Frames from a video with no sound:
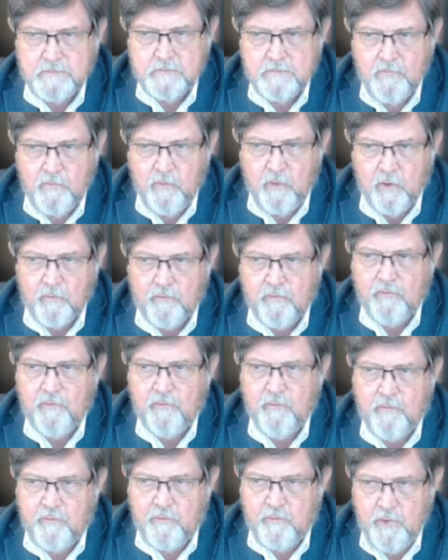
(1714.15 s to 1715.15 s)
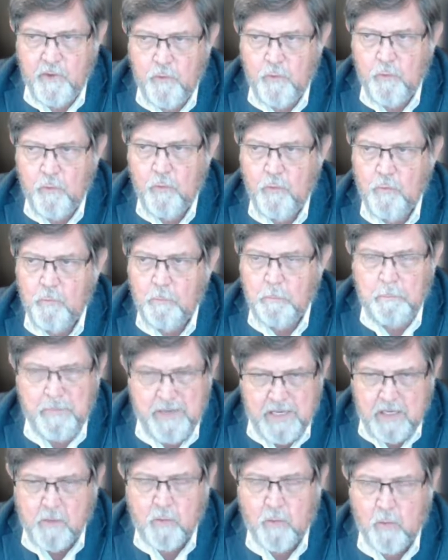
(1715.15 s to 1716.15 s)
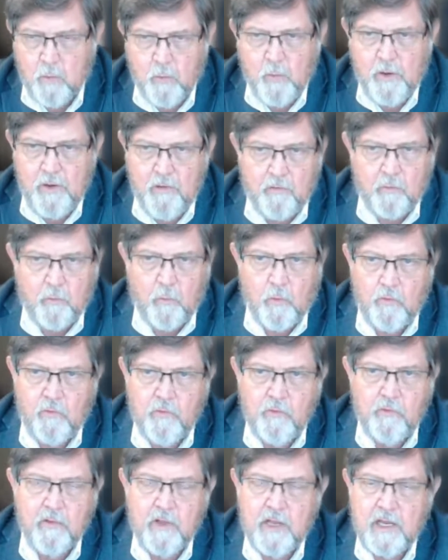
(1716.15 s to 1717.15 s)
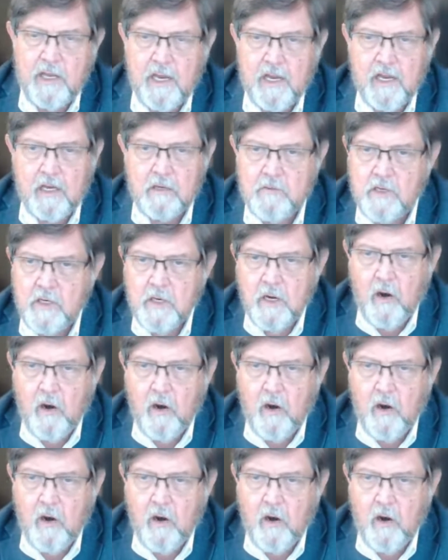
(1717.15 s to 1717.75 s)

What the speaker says: the few meager resources they have